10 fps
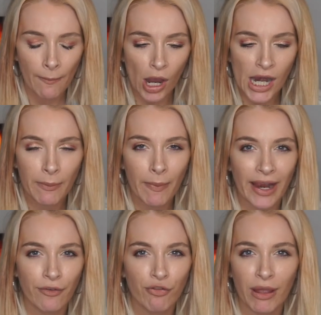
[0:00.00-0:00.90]
I only
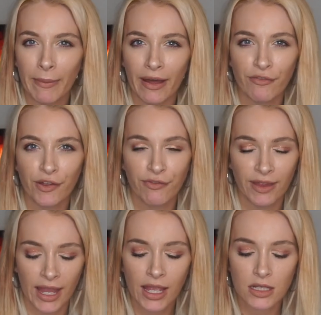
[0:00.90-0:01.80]
paid
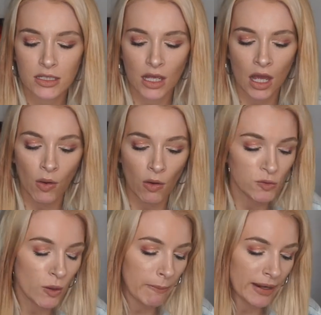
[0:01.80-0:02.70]
£3.50, so I was
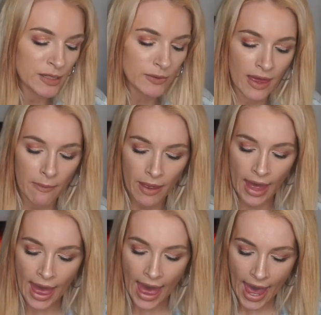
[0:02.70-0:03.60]
quite pleased with them.
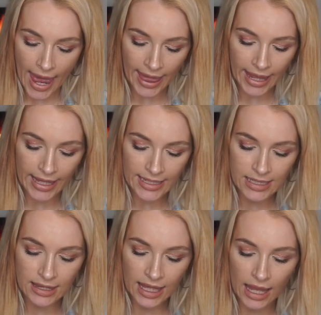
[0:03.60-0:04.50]
And that is
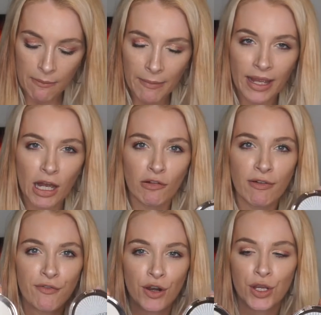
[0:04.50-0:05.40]
the Makeup
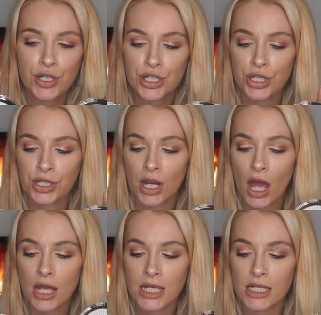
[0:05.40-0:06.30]
Revolution
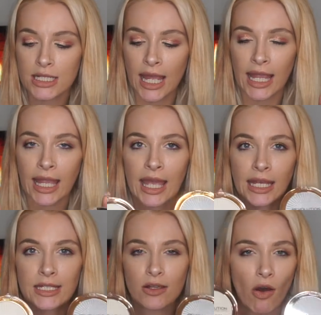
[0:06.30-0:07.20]
Skin
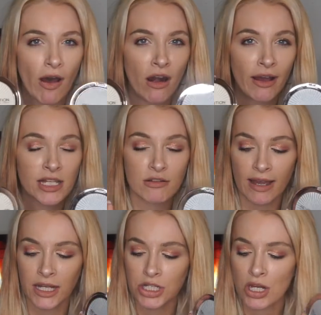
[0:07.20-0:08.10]
Kiss highlighter
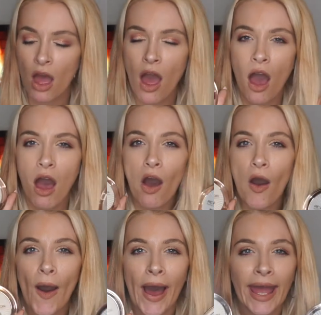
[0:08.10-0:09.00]
range.
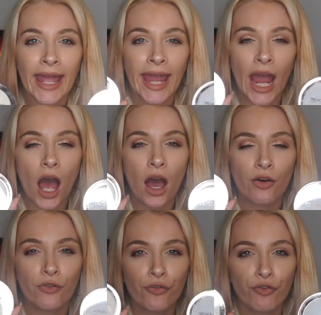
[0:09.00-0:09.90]
I
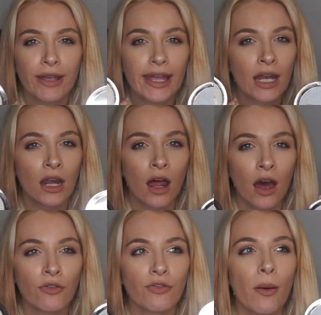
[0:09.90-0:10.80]
freaking
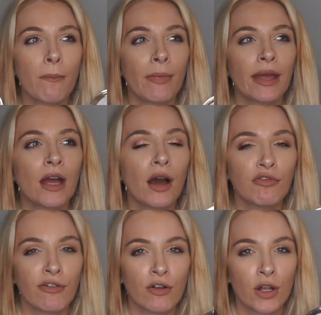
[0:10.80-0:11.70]
love Makeup
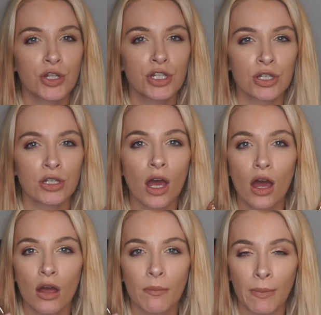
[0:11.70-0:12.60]
Revolution
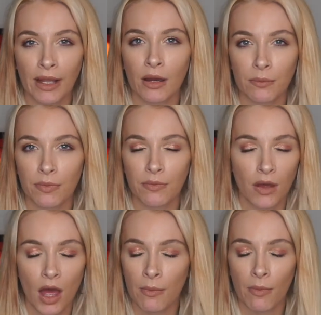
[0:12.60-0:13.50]
makeup
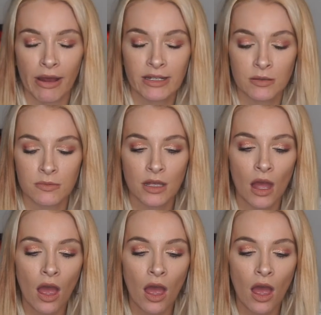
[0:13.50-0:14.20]
items.